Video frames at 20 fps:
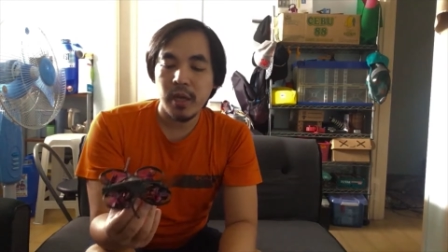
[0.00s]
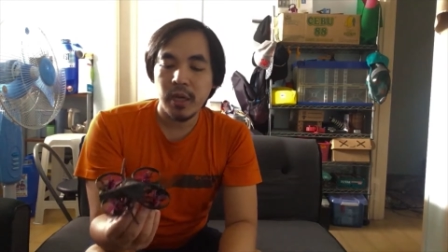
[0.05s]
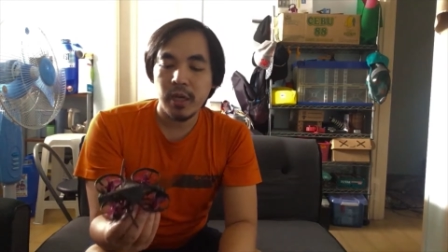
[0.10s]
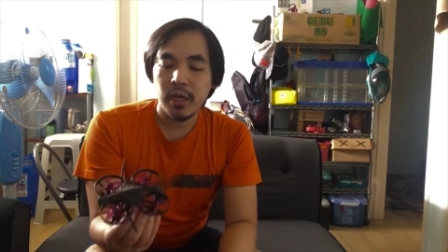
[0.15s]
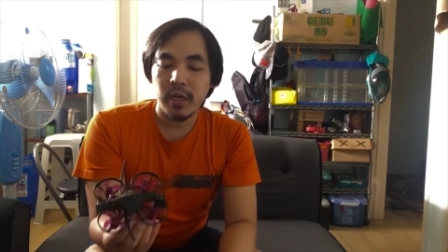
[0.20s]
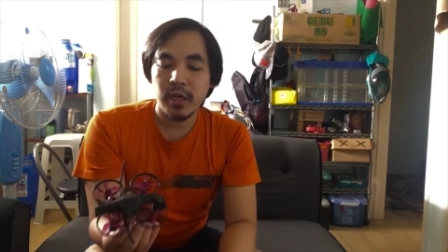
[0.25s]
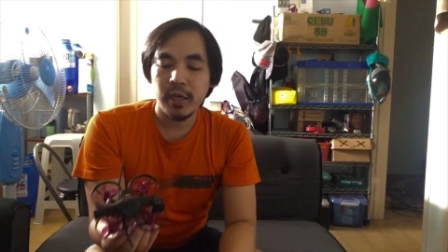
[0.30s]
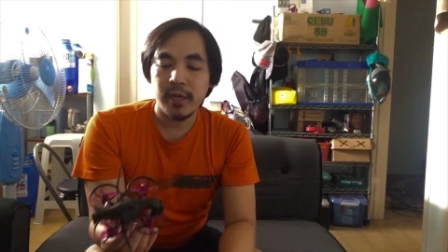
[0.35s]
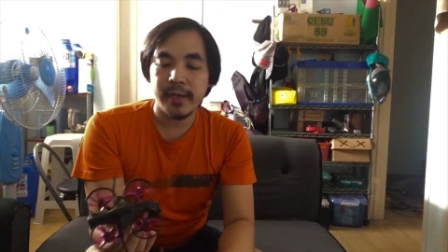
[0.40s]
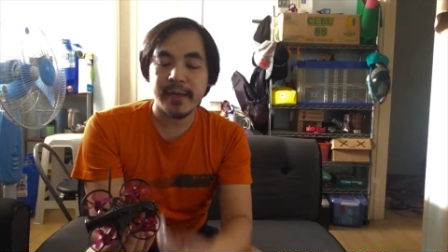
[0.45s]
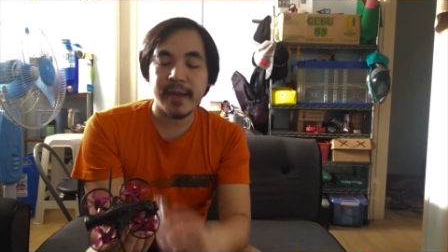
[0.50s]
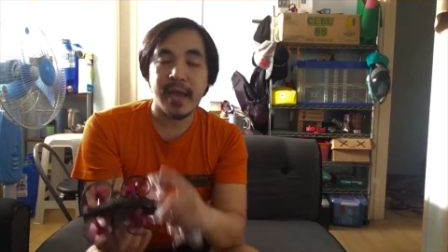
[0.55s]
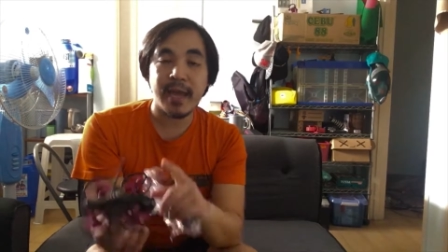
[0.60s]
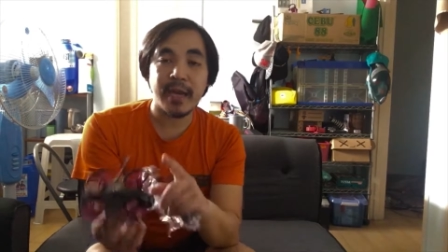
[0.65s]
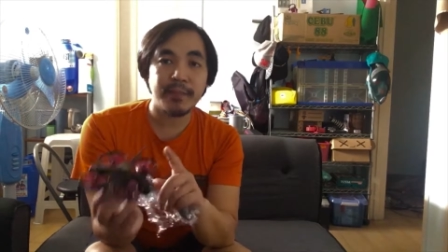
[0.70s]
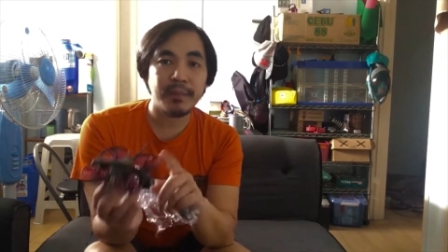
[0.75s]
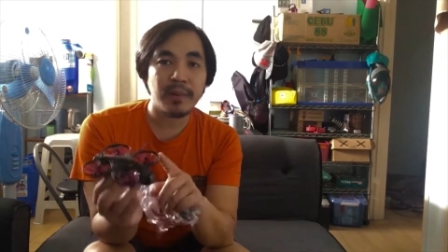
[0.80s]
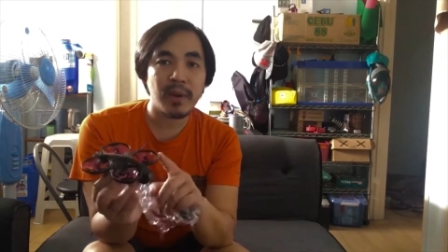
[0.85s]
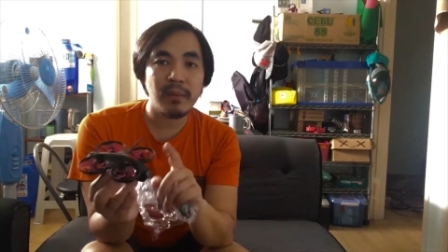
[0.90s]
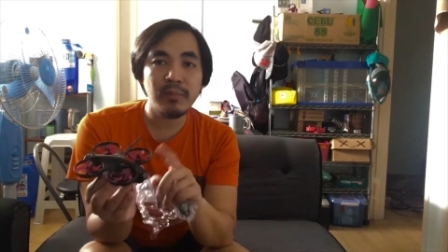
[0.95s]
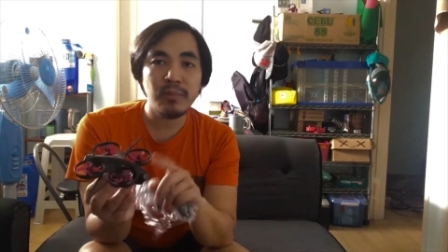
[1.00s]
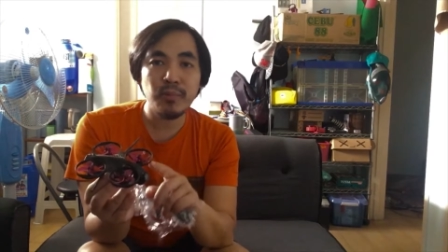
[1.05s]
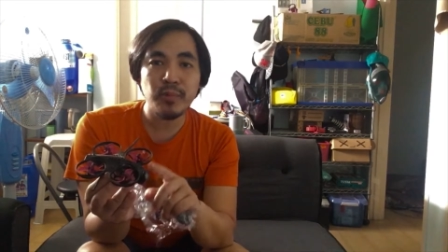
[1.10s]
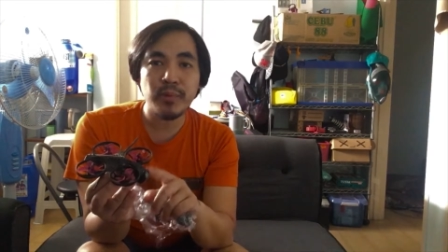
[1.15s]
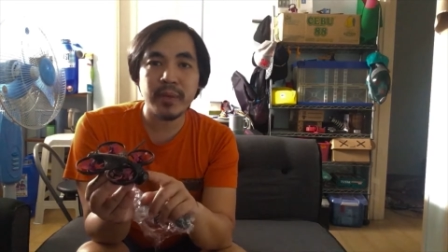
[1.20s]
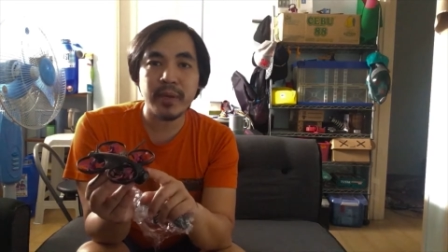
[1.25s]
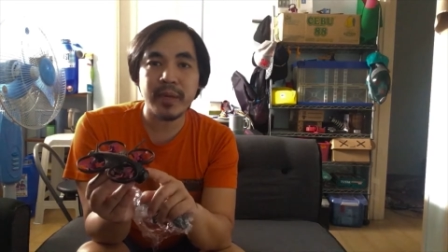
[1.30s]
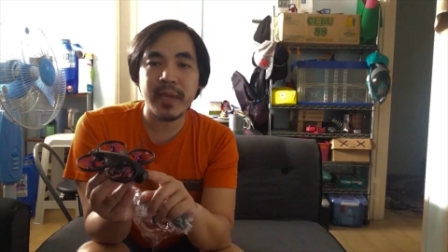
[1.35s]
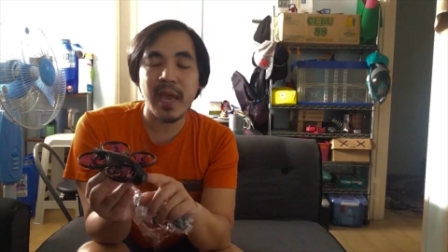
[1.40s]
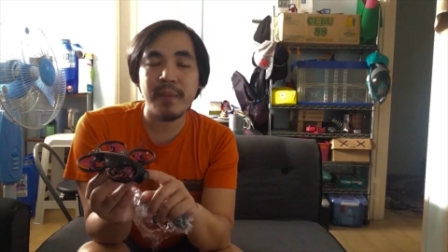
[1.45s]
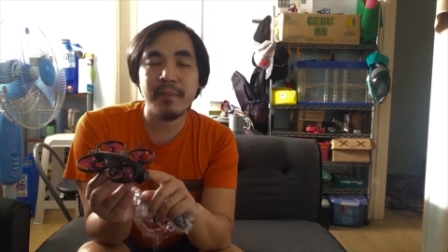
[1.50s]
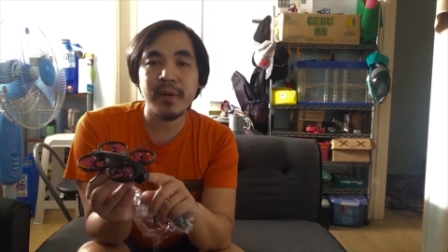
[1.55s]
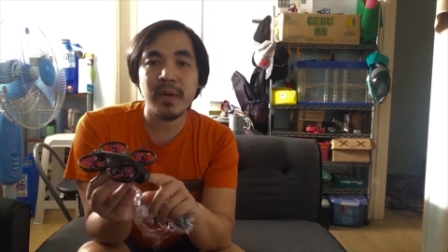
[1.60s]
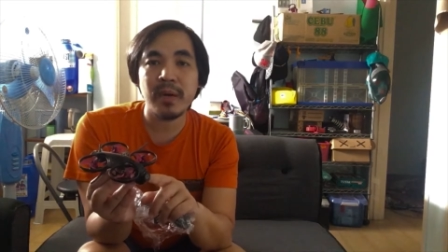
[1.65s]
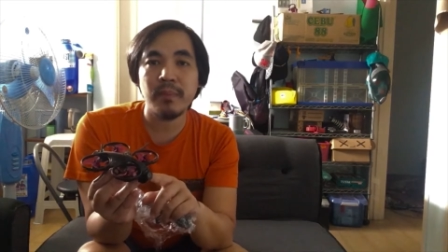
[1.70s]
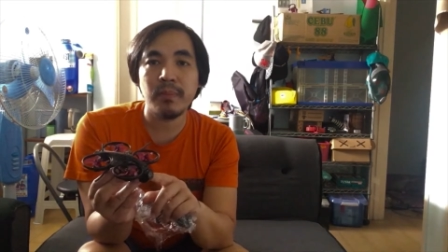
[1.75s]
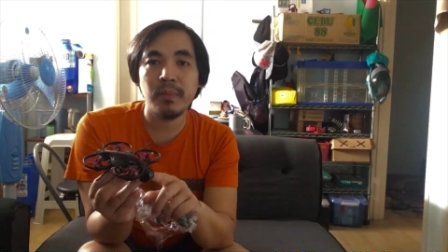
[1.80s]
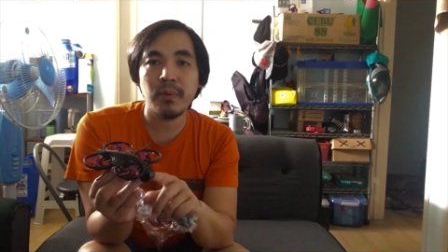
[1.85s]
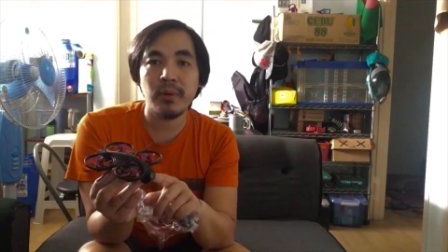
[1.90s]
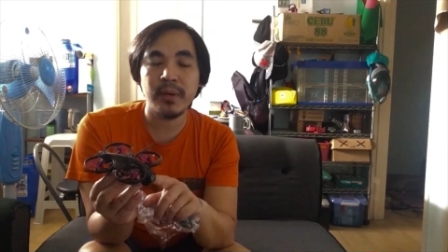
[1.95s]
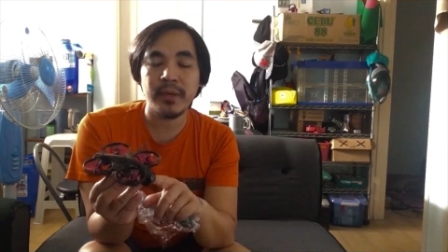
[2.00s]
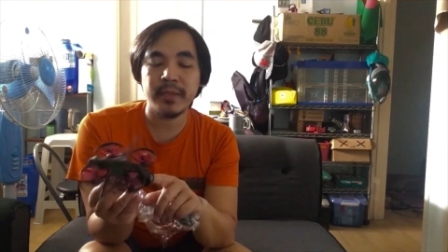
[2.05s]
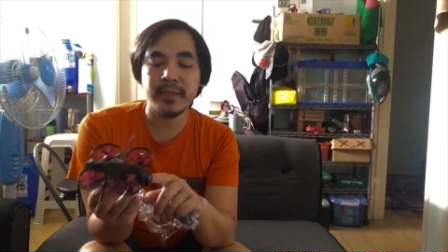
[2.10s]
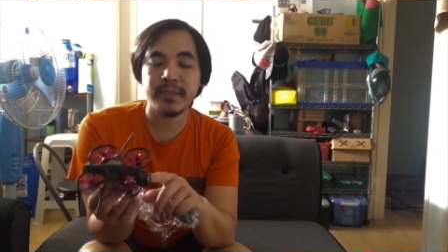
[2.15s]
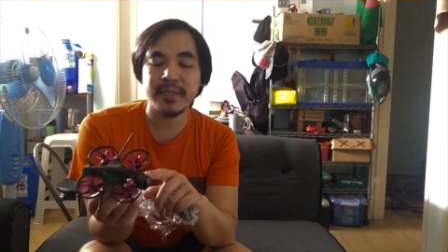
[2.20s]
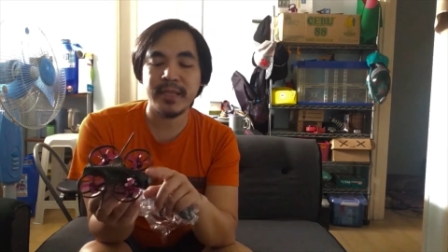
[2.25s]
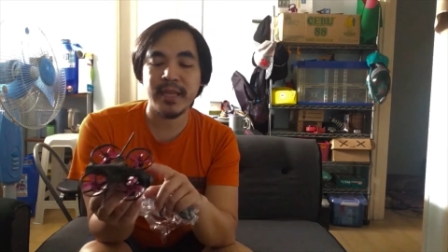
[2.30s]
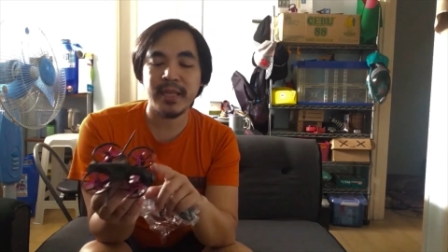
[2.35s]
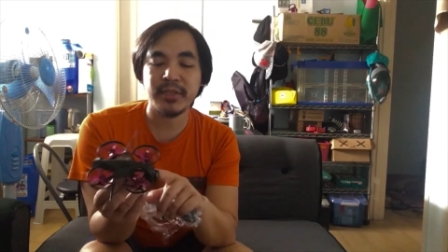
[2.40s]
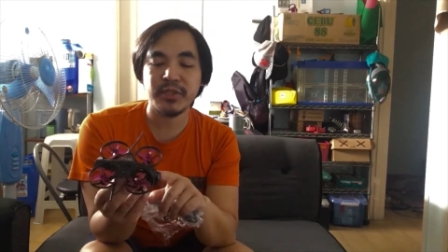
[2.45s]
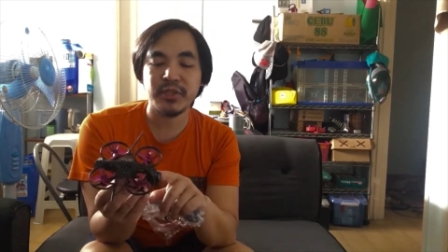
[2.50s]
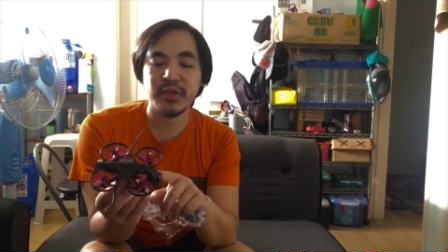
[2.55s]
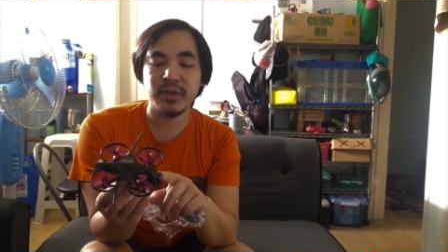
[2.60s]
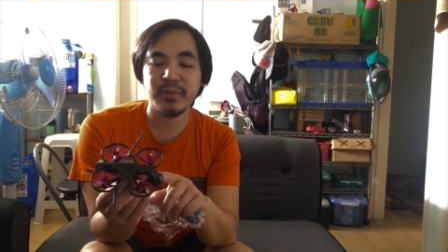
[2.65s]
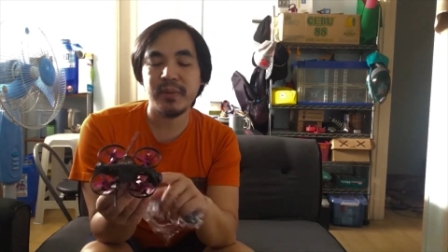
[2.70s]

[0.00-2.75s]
It had a problem with the camera board sensor,